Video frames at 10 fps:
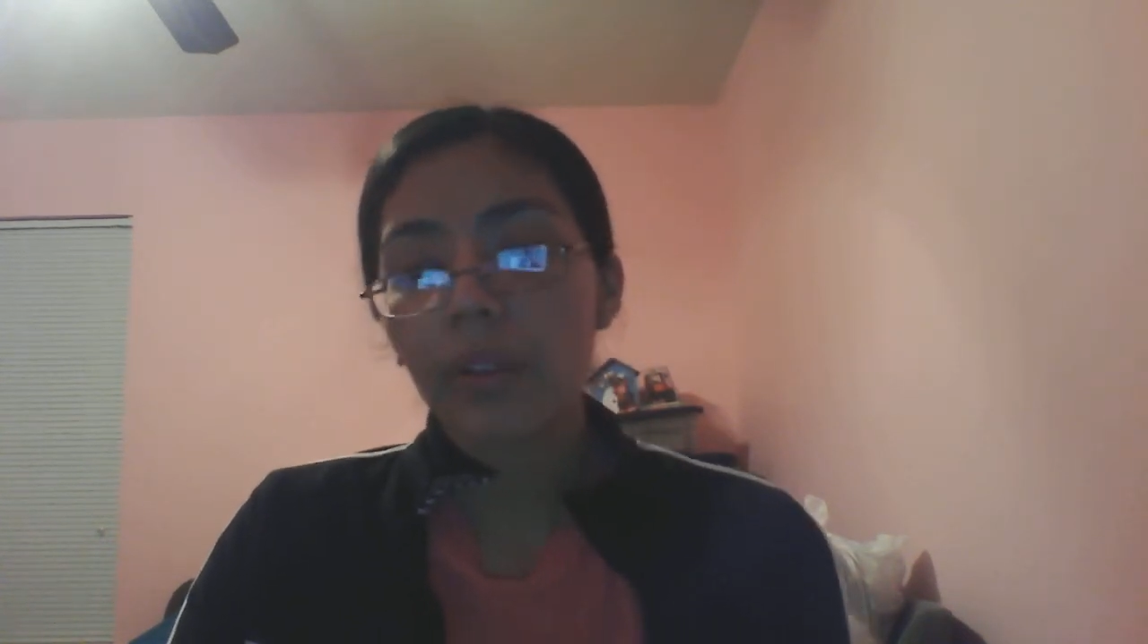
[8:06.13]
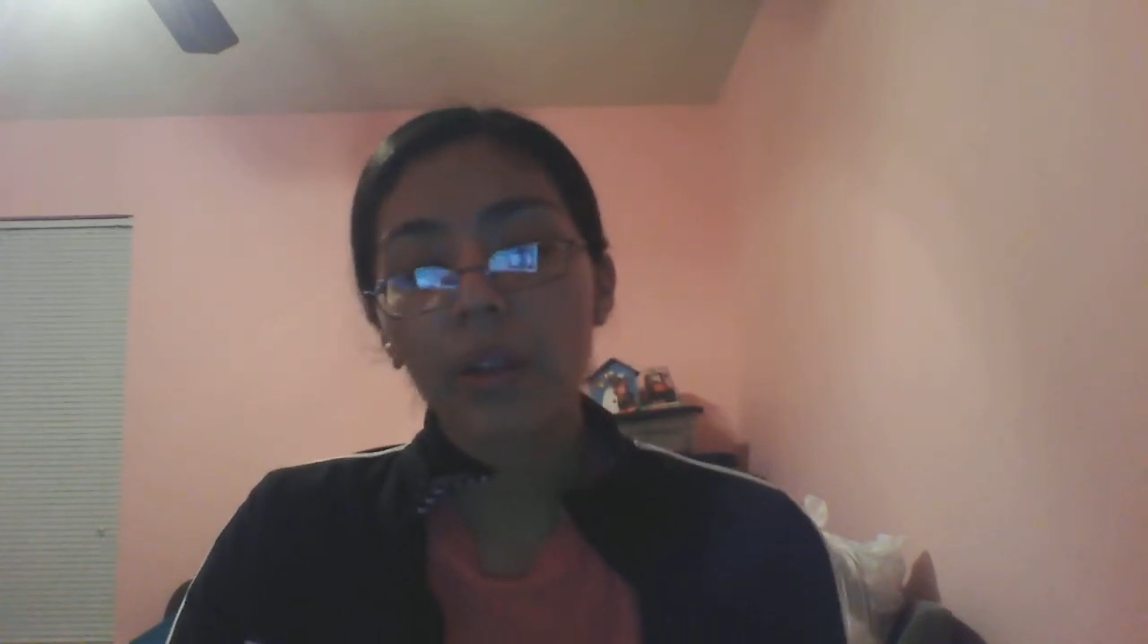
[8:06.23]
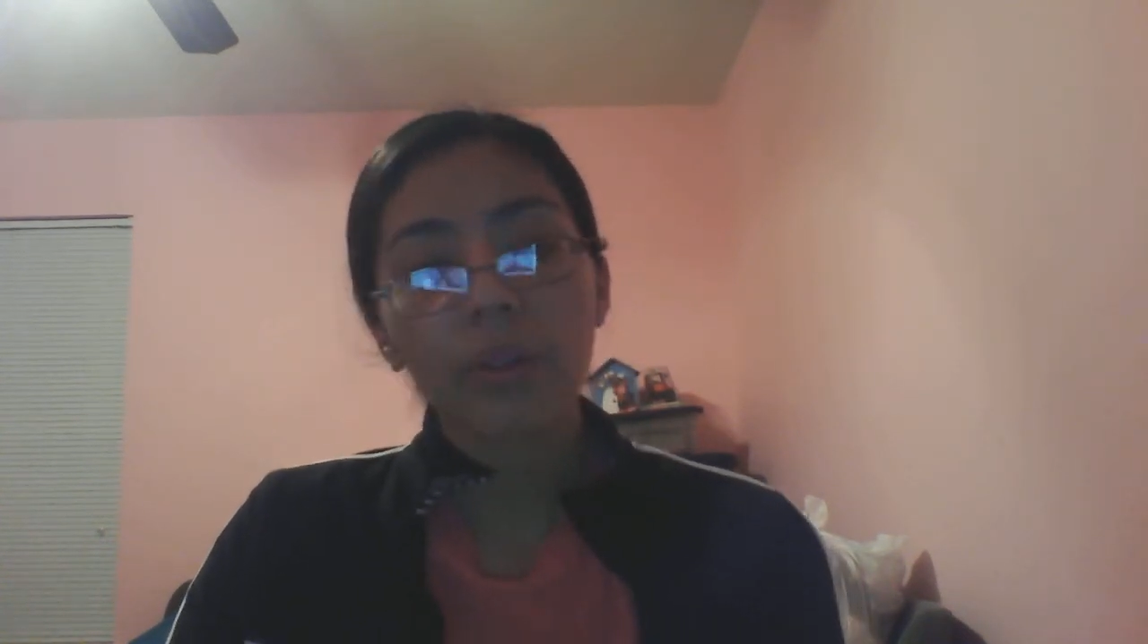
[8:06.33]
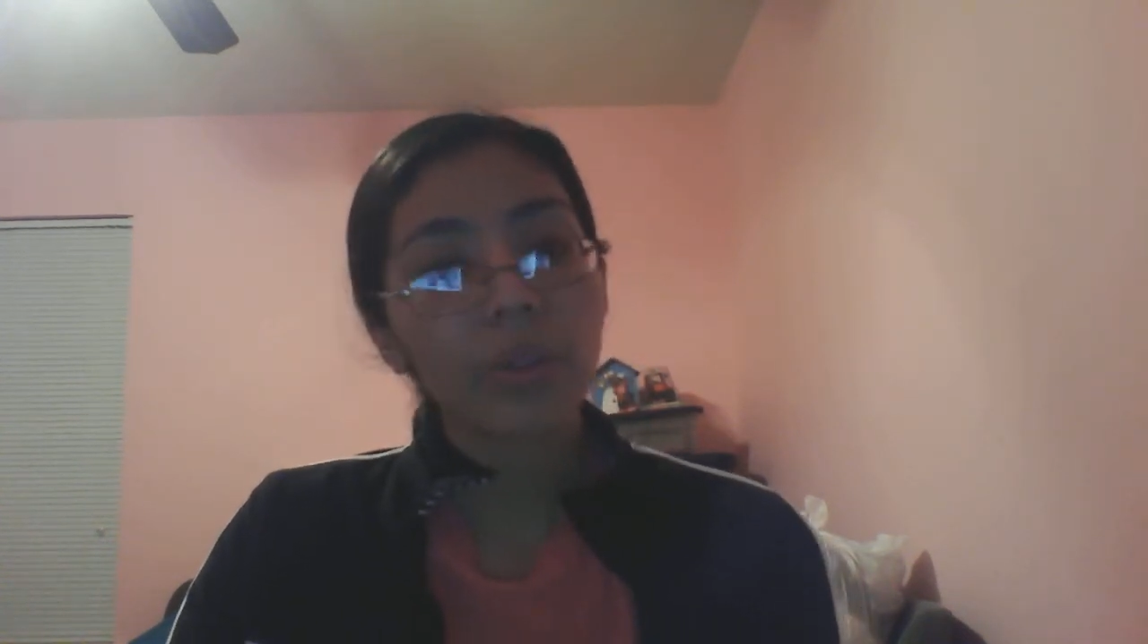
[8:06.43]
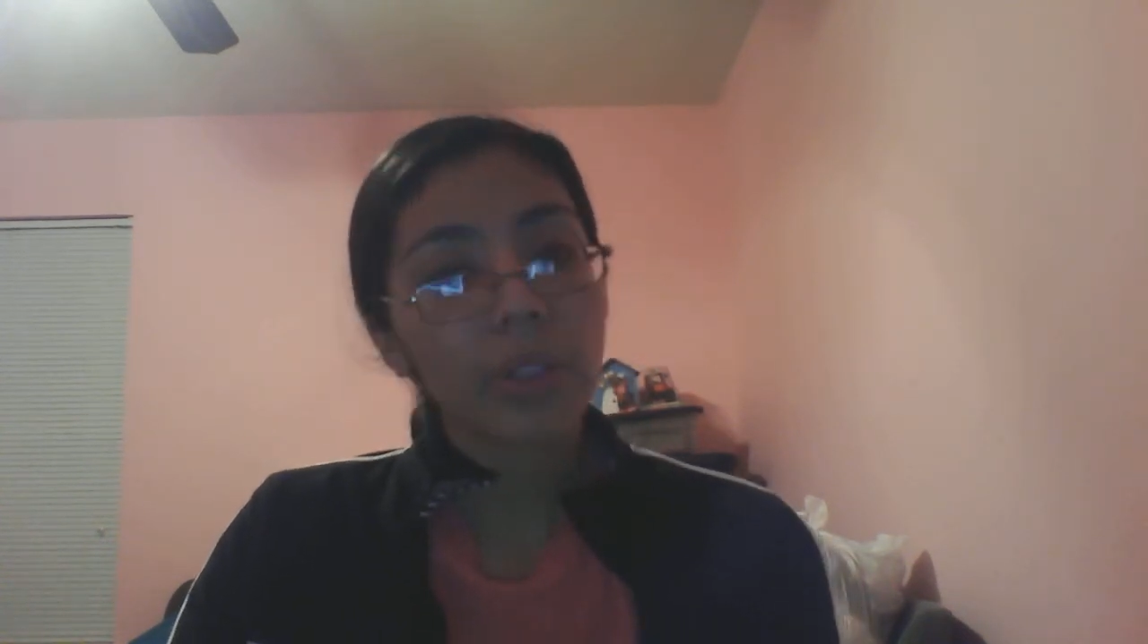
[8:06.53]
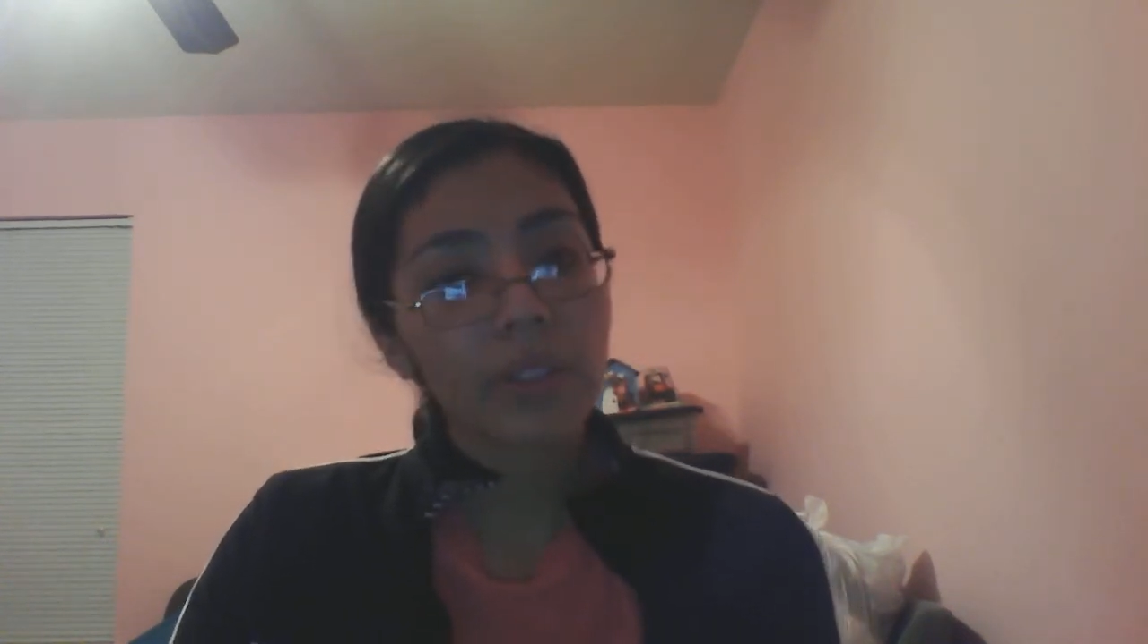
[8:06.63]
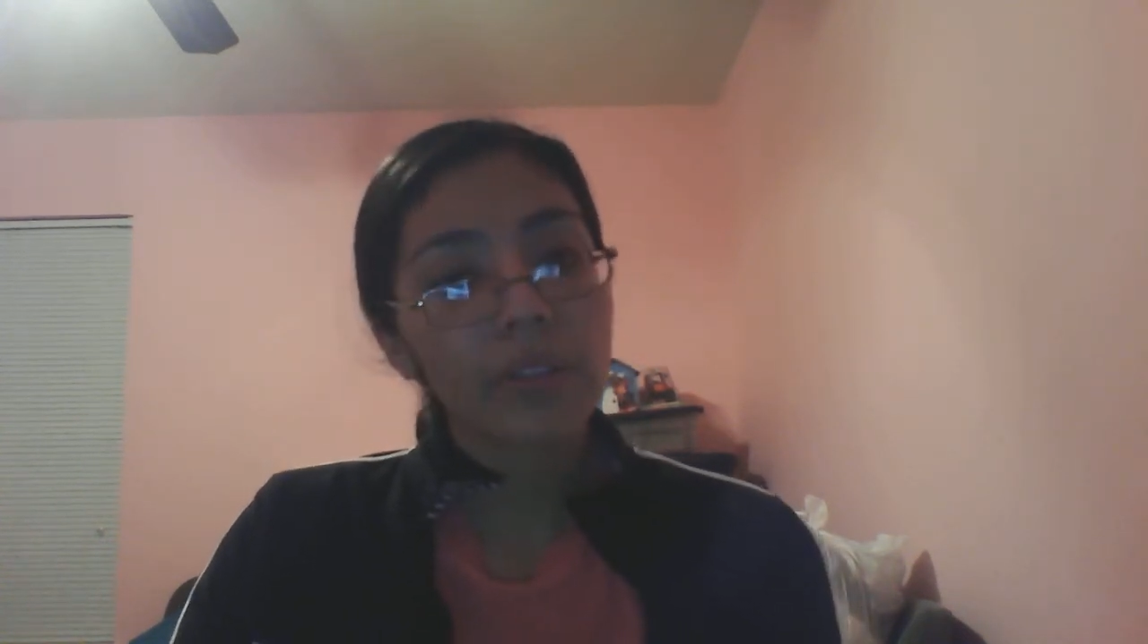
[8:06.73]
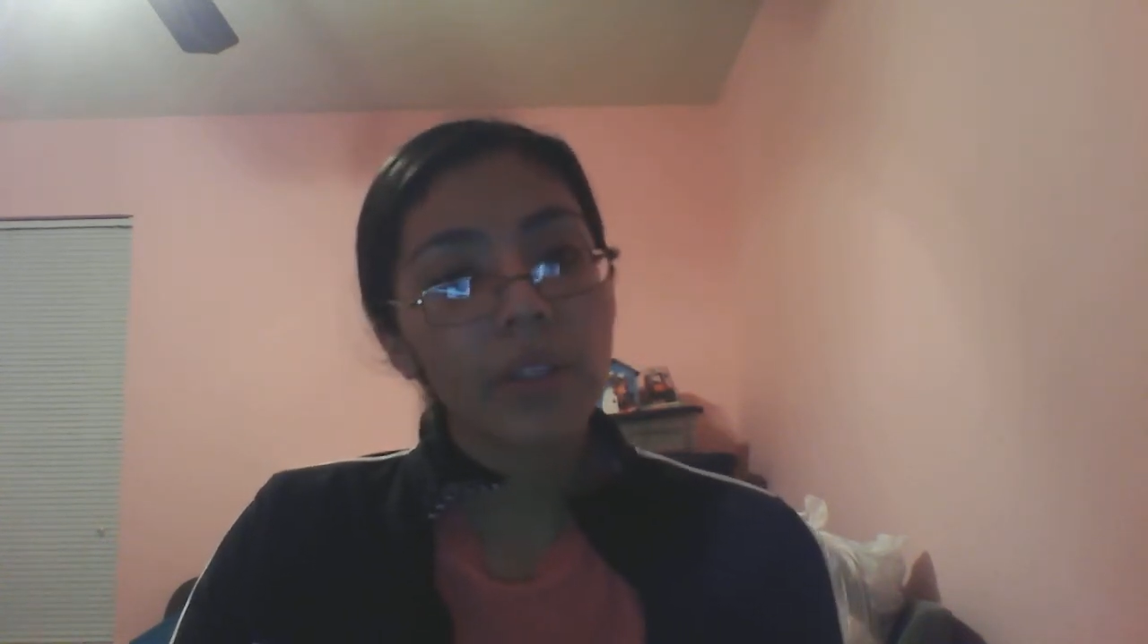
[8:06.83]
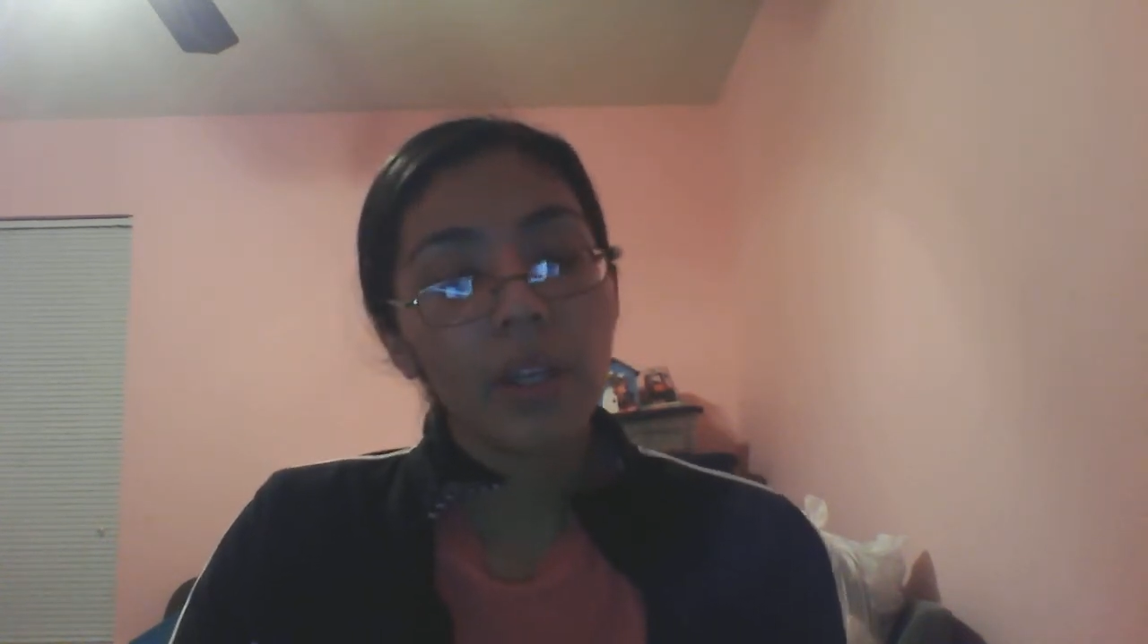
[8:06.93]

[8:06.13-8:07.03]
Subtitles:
elderlies,